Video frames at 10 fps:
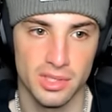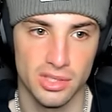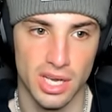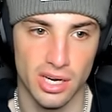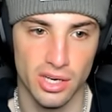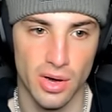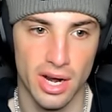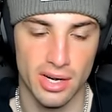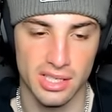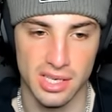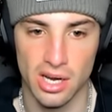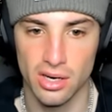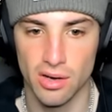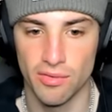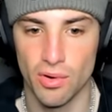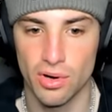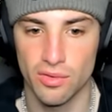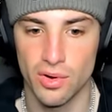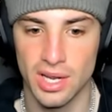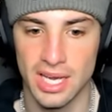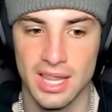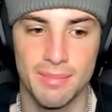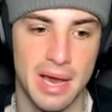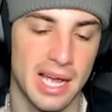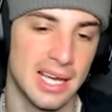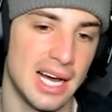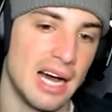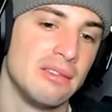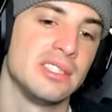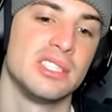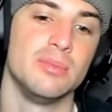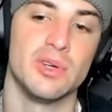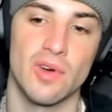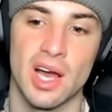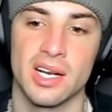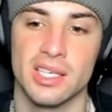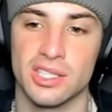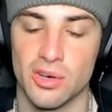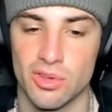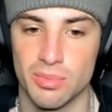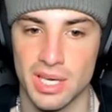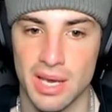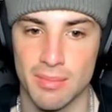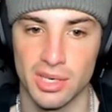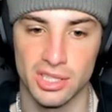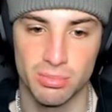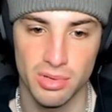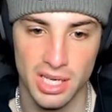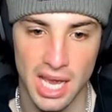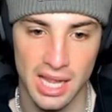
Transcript: So yeah, I'm going to go Iron Hands. I'm going to go Volcarona in the back end. Obviously, Miraidon is going to be a must bring.